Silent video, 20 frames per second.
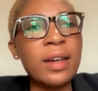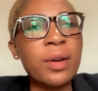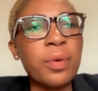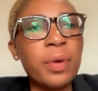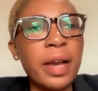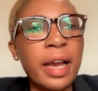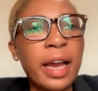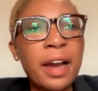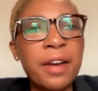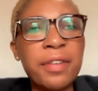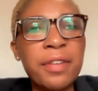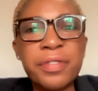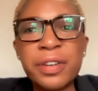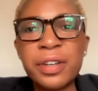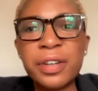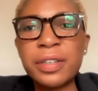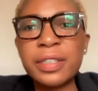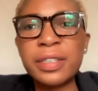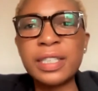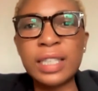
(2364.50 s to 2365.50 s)
We have
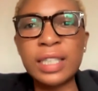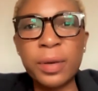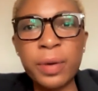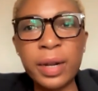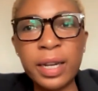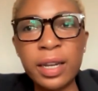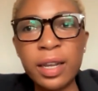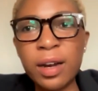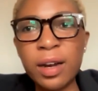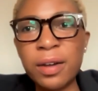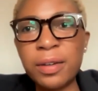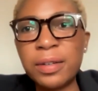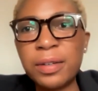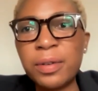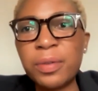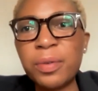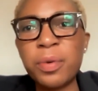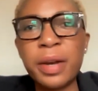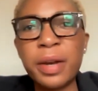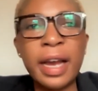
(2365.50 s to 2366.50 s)
Sierra
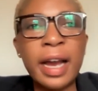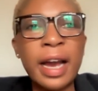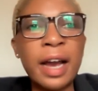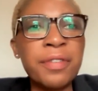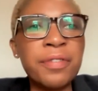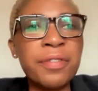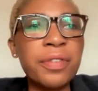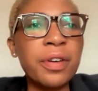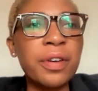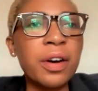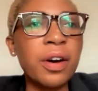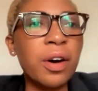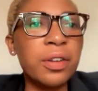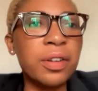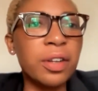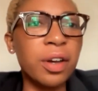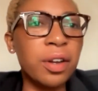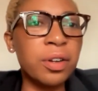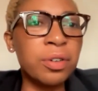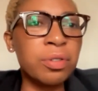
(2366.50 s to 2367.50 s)
Leone. We have
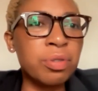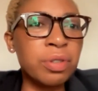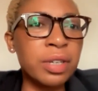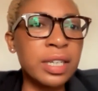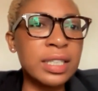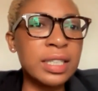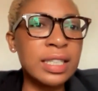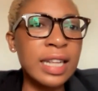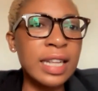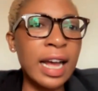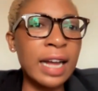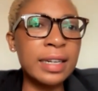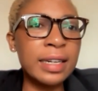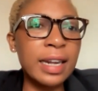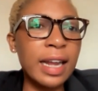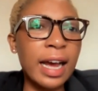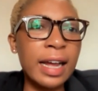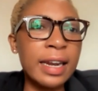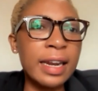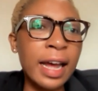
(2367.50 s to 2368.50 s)
other countries
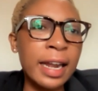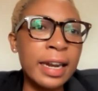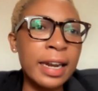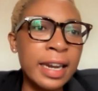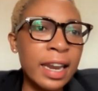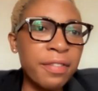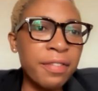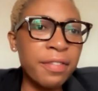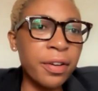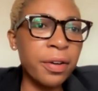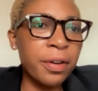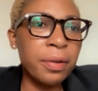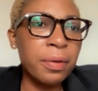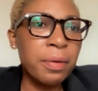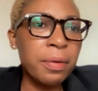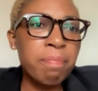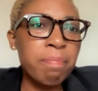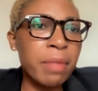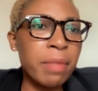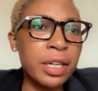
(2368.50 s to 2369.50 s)
that
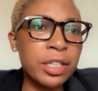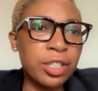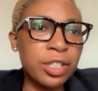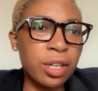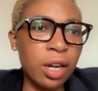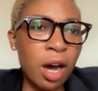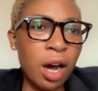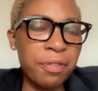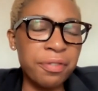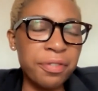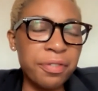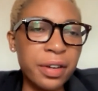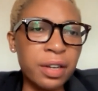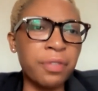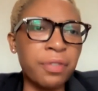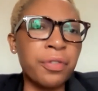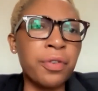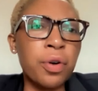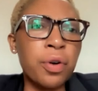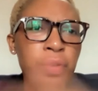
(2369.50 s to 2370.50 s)
never mention of.
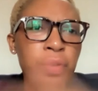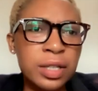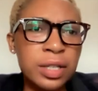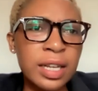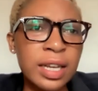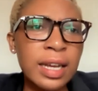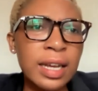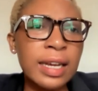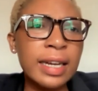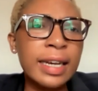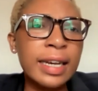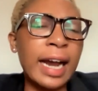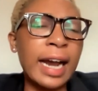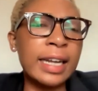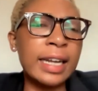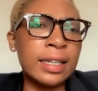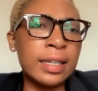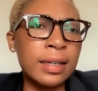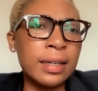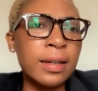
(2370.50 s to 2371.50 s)
And of course,
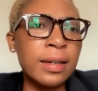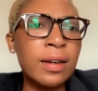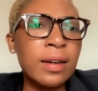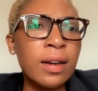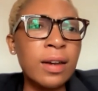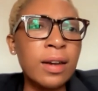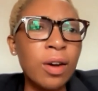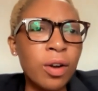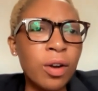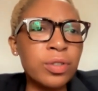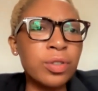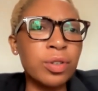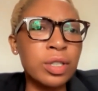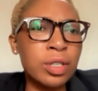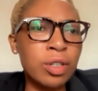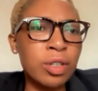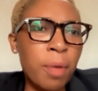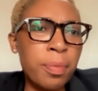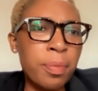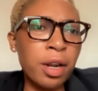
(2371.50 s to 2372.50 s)
Ghana also
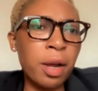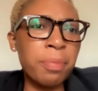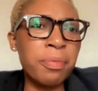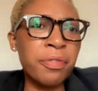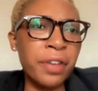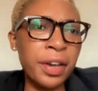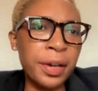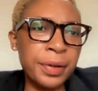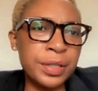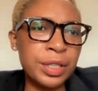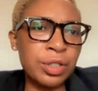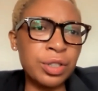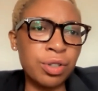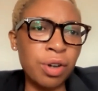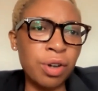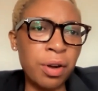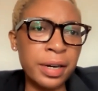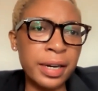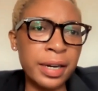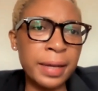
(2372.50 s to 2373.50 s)
is coming up very
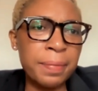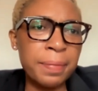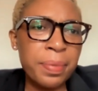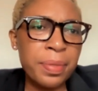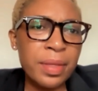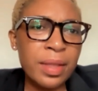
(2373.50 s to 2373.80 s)
strongly.